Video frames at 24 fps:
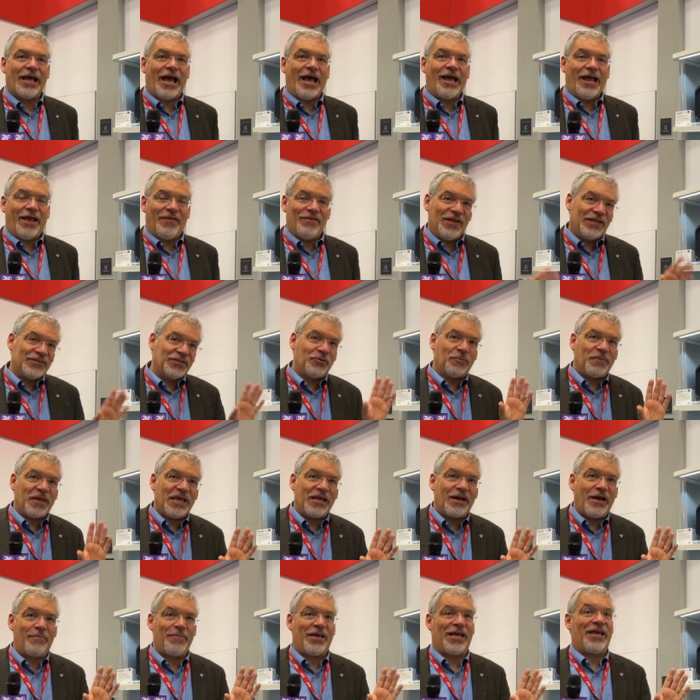uh, and this will be
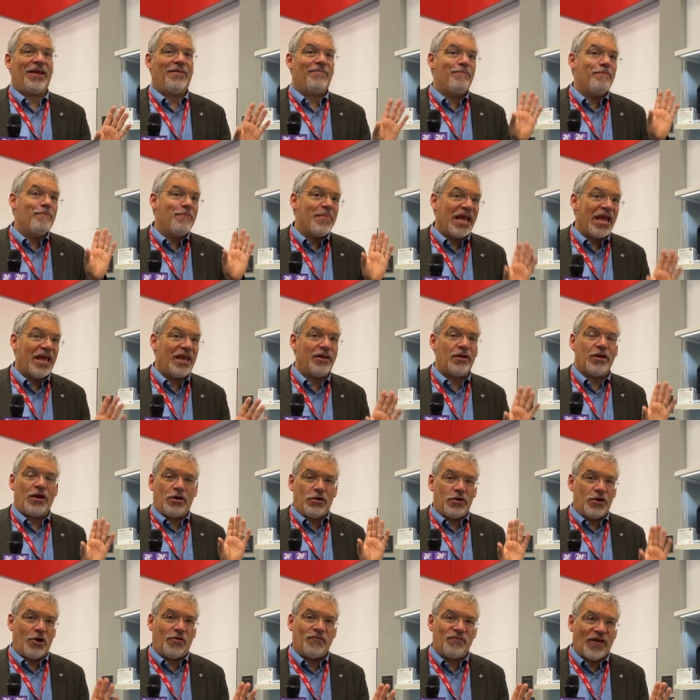coming in mid
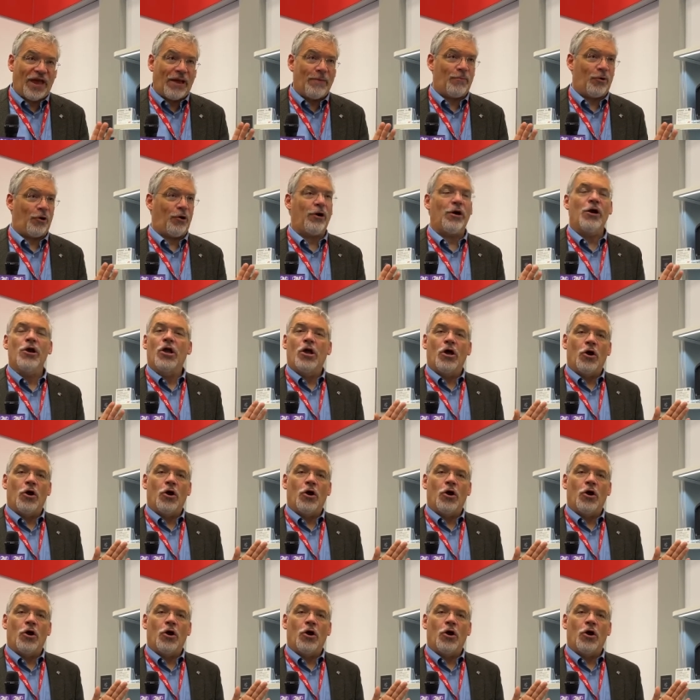November,